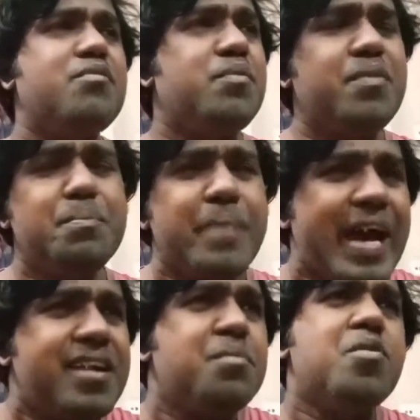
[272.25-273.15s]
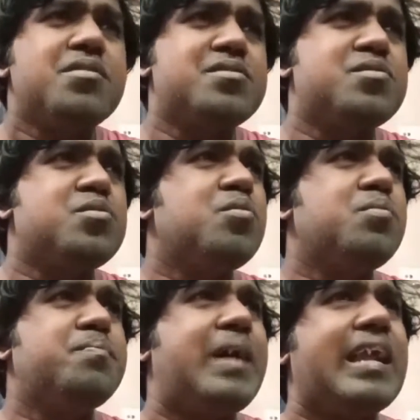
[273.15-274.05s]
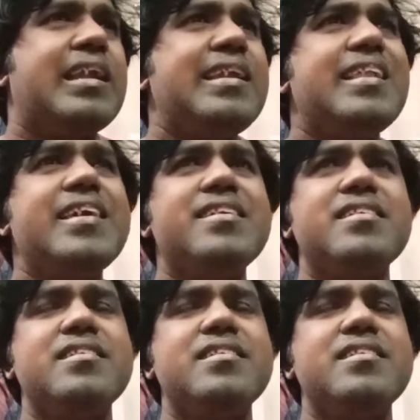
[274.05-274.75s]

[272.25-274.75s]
we feel bad about so badly, like,